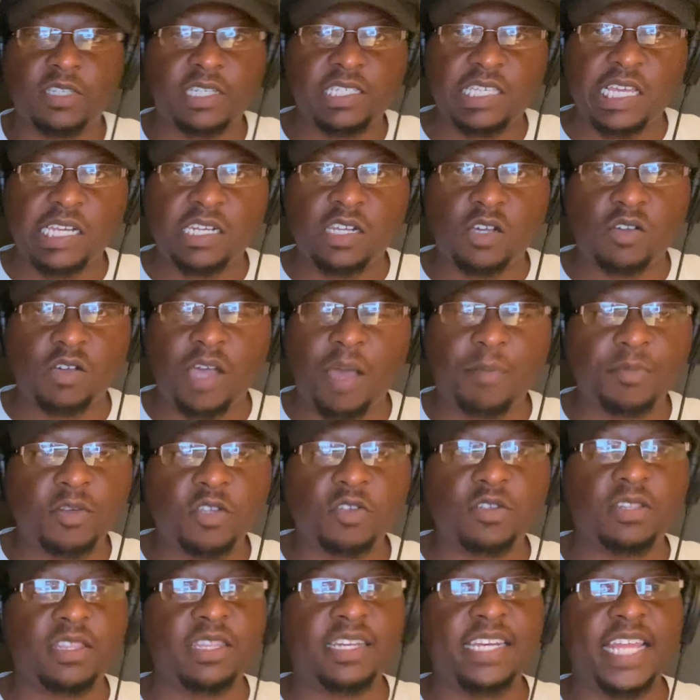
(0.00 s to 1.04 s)
because I don't. I'm
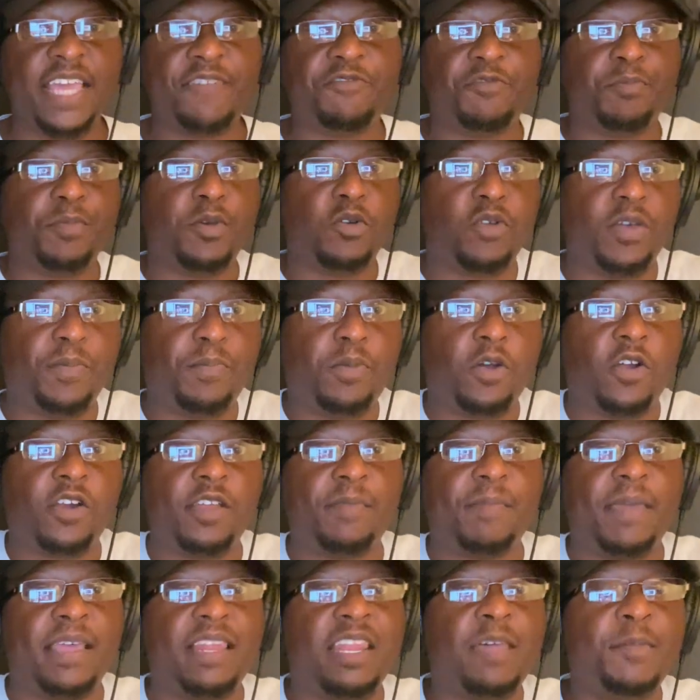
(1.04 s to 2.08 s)
new to the David Bowie party,
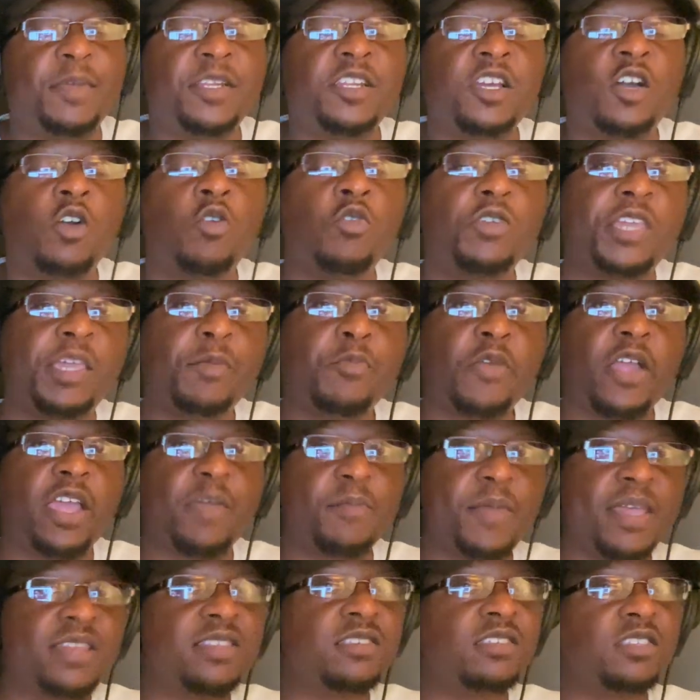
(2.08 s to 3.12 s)
man. Let me know. Keep
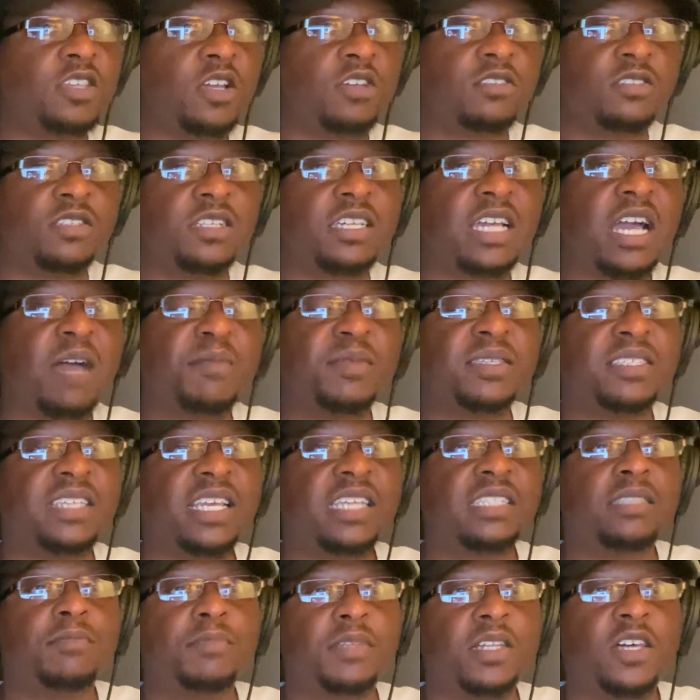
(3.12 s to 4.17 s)
recommending songs in the comment
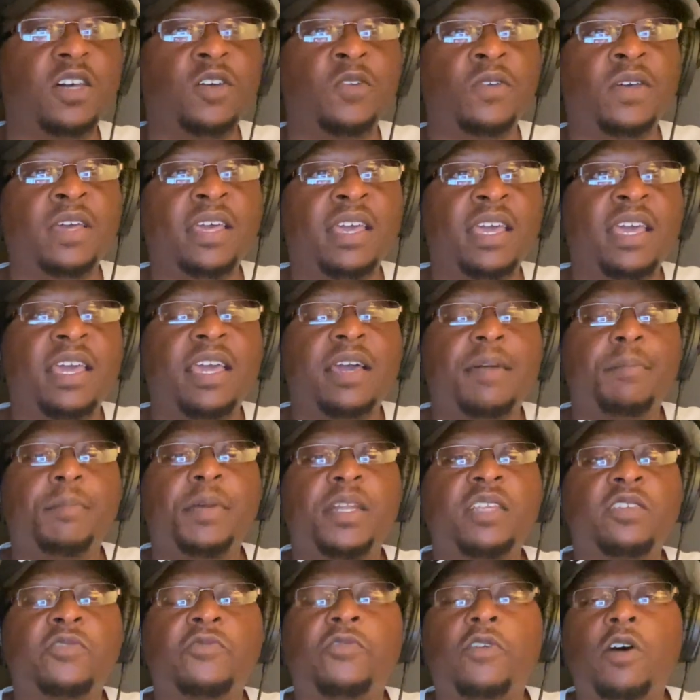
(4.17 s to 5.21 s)
section below.
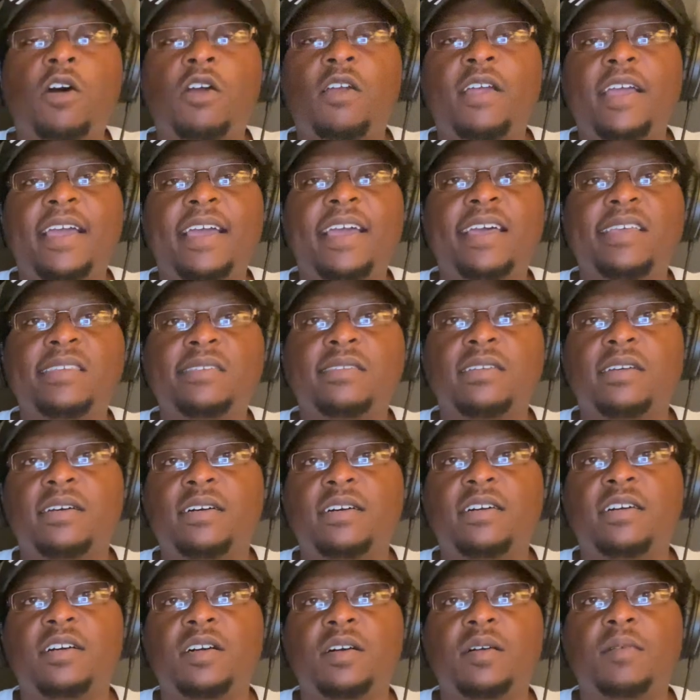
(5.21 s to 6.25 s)
But as far as
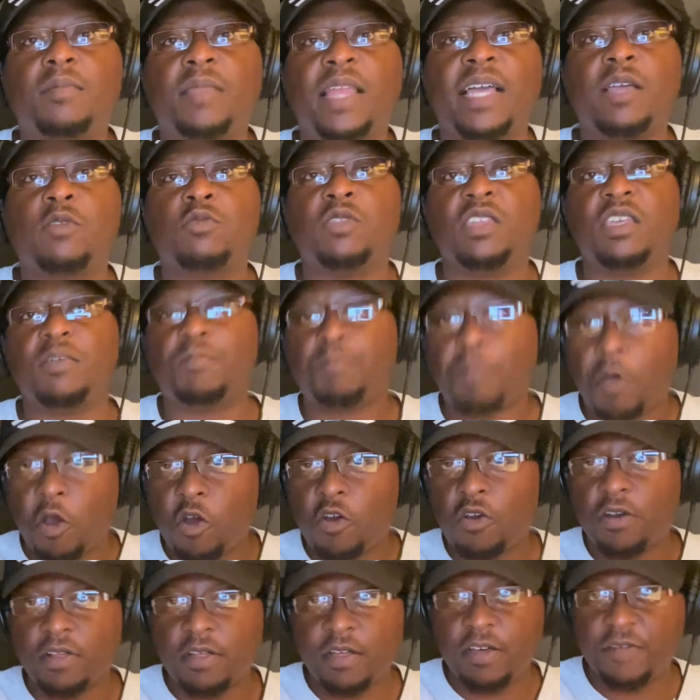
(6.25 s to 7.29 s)
um, like the
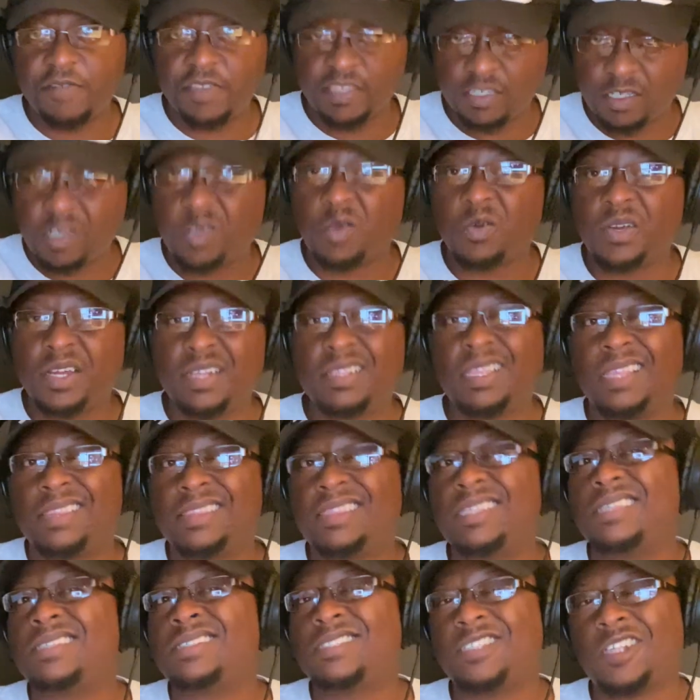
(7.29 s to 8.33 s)
part of his career
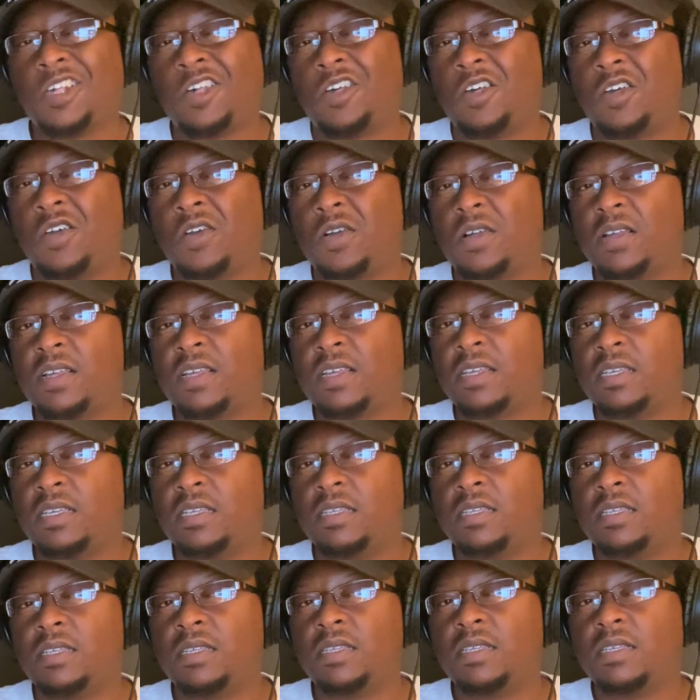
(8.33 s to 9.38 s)
that this song
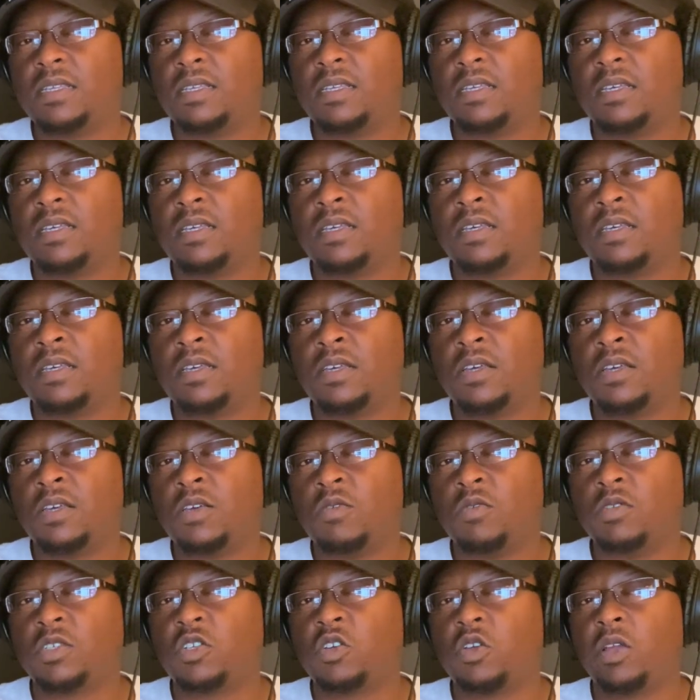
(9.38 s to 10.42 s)

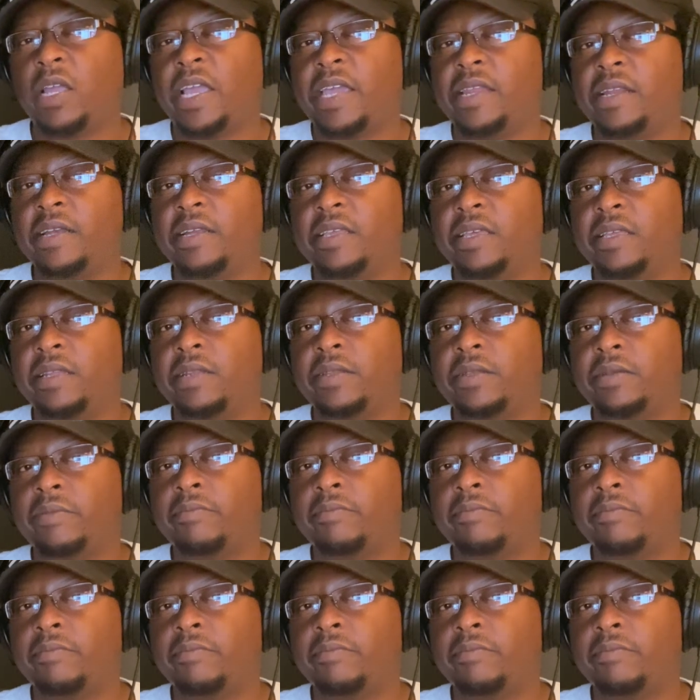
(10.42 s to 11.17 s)
was created in,